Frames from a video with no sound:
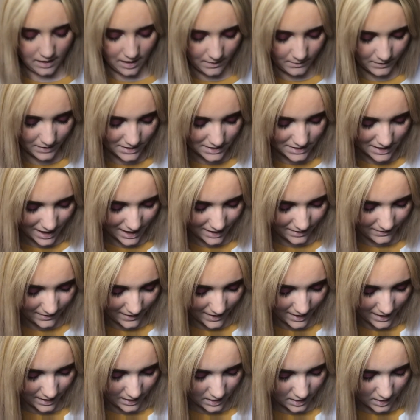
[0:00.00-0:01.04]
I'm going to take
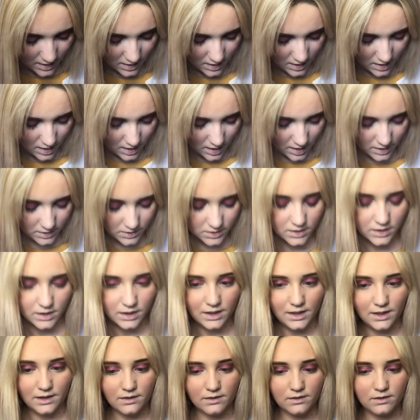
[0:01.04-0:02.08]
that
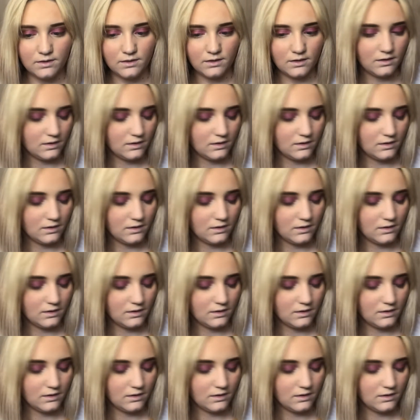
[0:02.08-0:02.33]
underneath